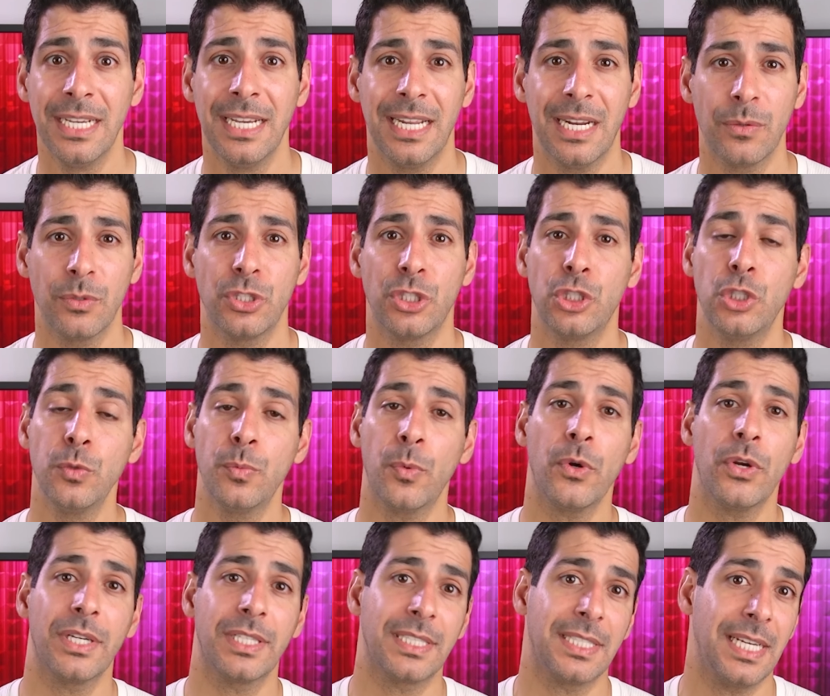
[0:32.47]
and I was
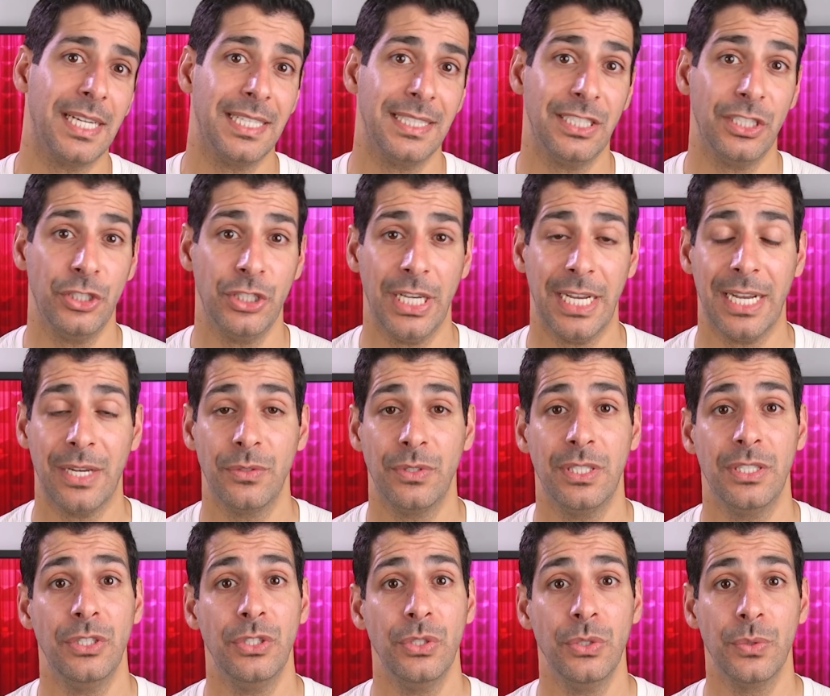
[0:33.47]
super excited to check out
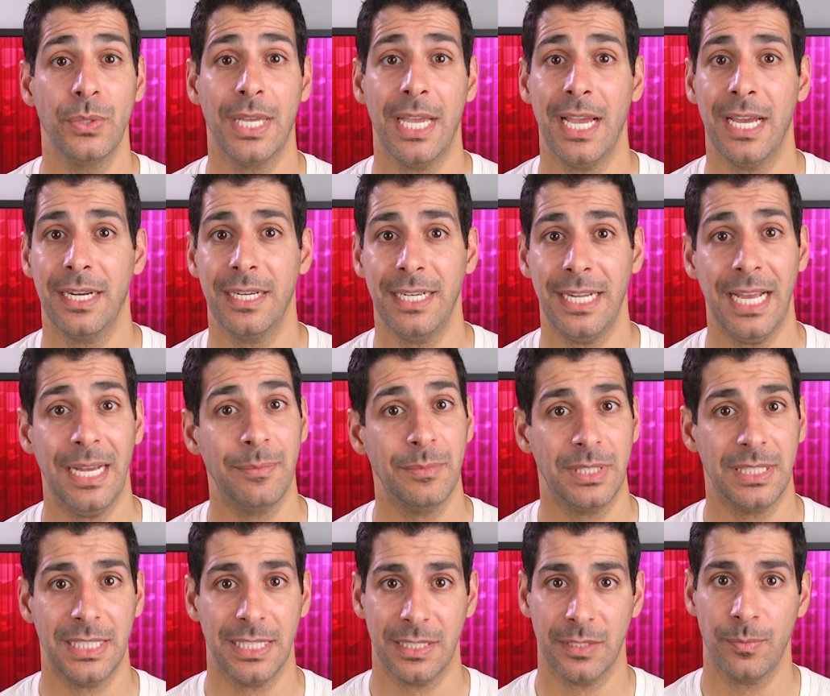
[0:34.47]
the new Canon
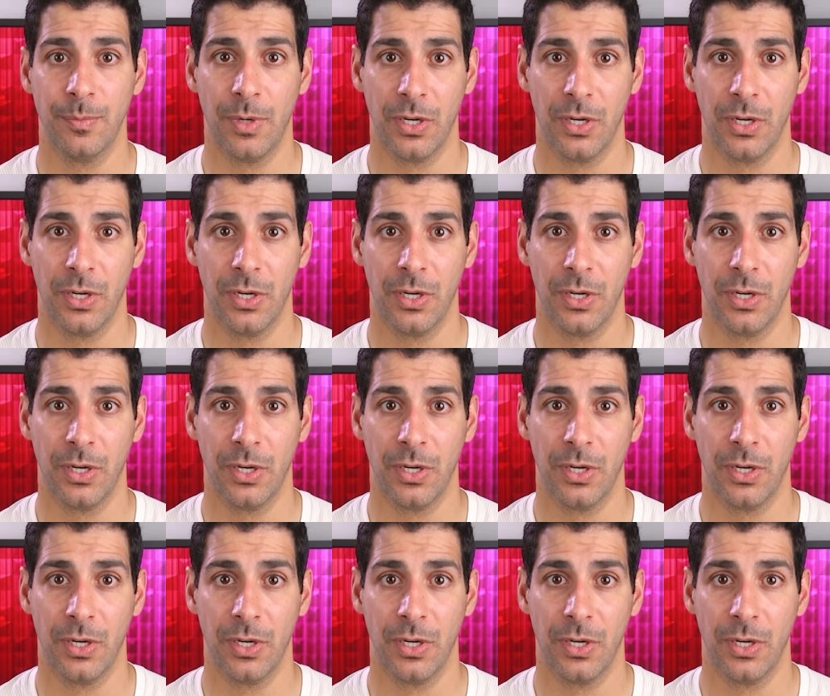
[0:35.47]
M6